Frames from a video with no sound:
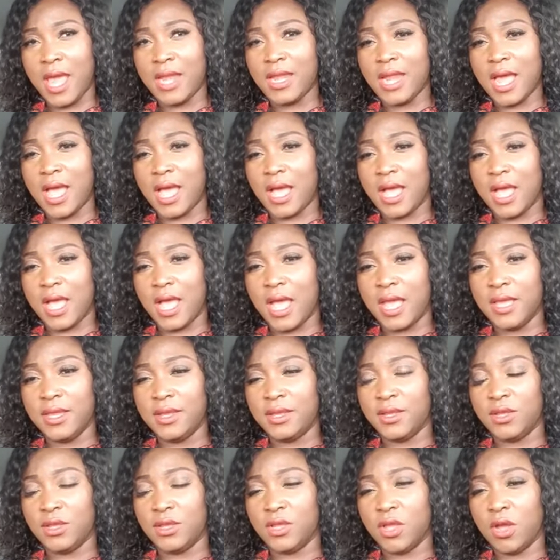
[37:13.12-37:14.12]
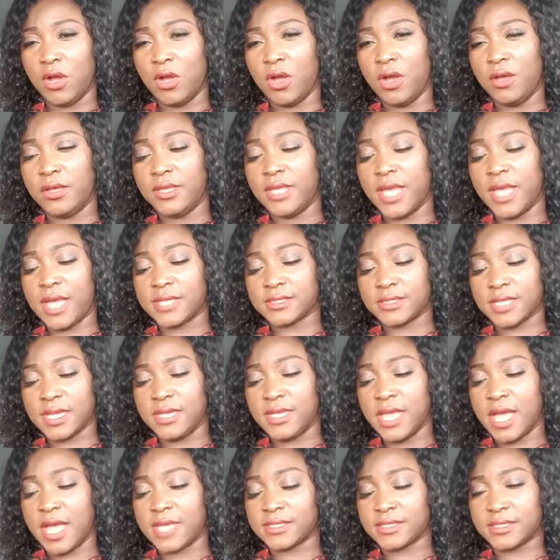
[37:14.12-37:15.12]
ana ai
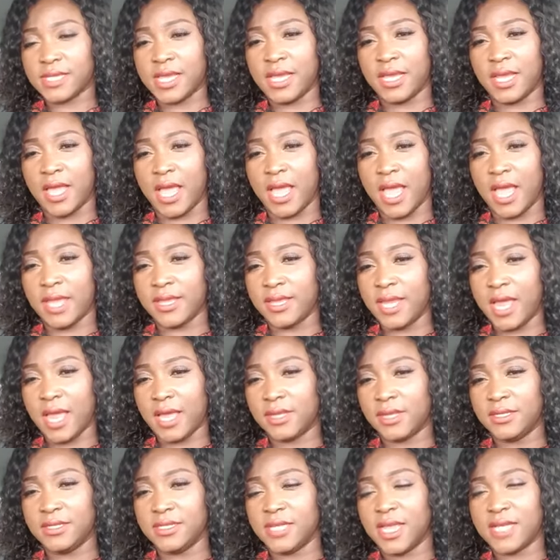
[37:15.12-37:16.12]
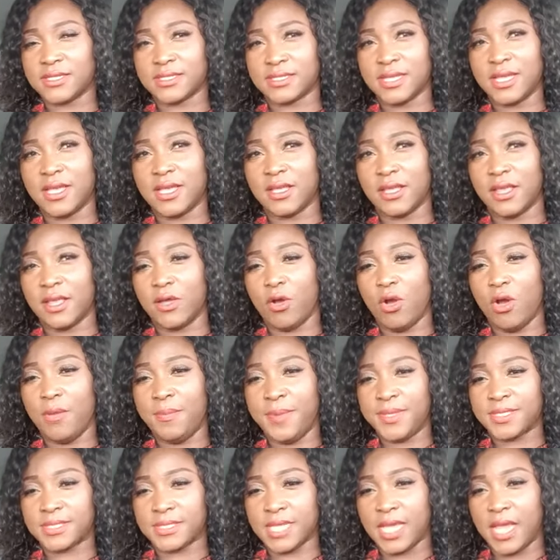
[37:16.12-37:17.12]
yesi enye yesi
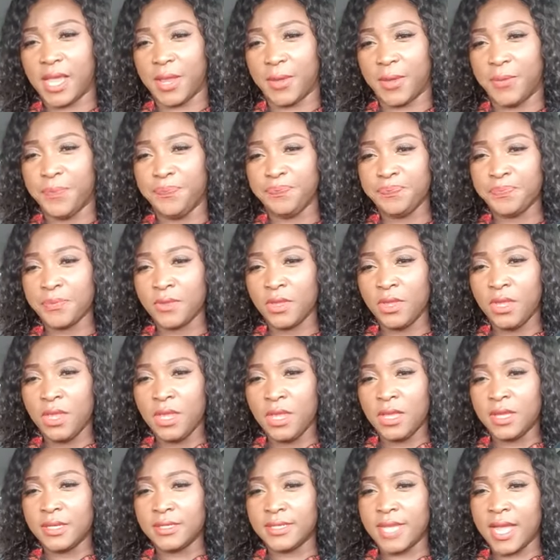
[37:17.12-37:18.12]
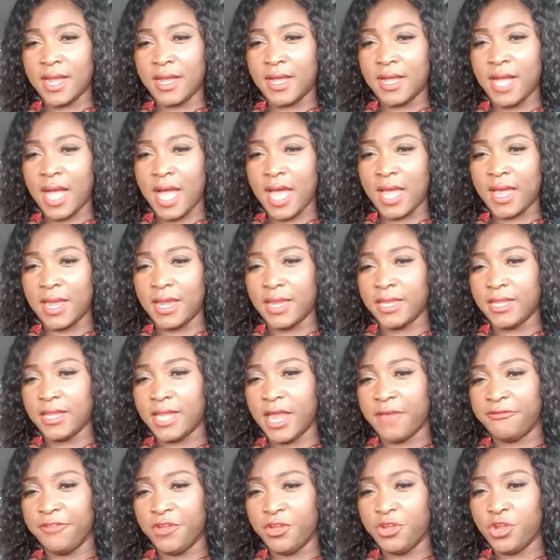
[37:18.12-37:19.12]
obi say the guy in
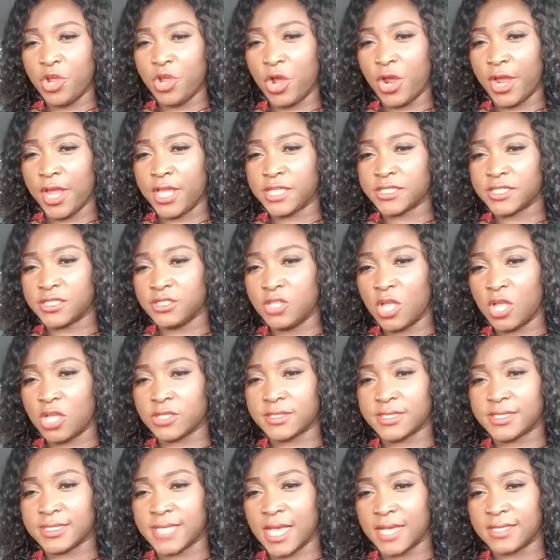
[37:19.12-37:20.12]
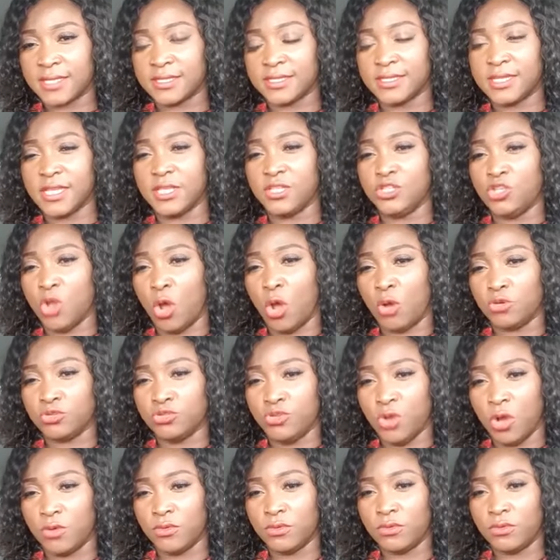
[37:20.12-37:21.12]
the video is not Sexy
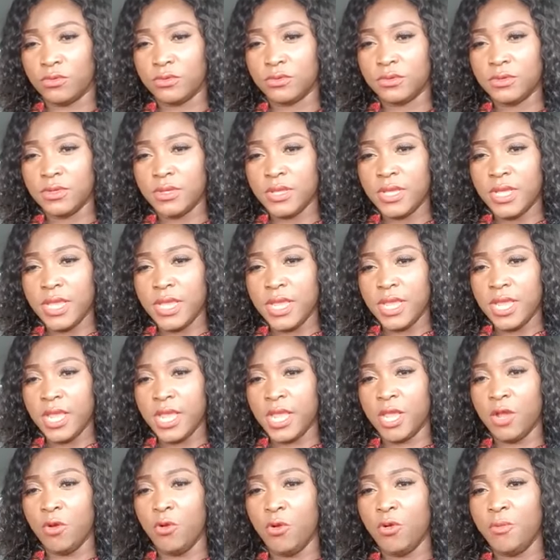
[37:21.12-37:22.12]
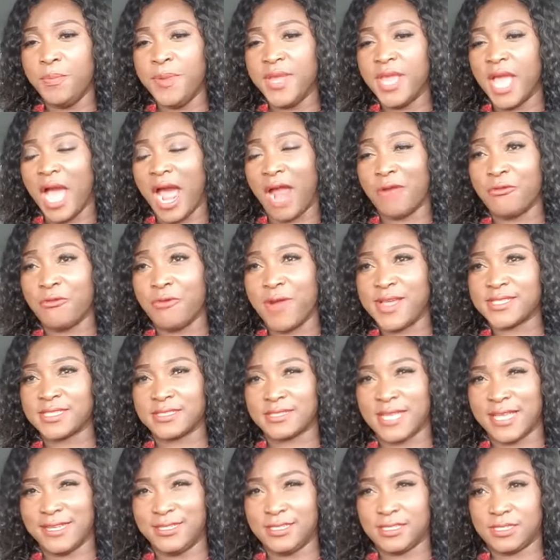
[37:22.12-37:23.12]
Dondon, he will be
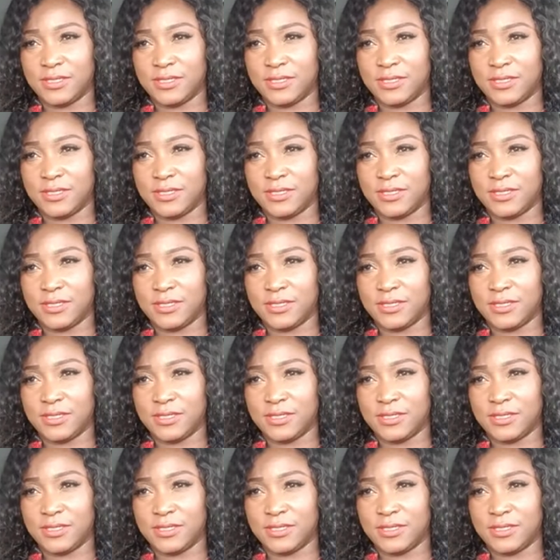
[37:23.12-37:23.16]
arrested.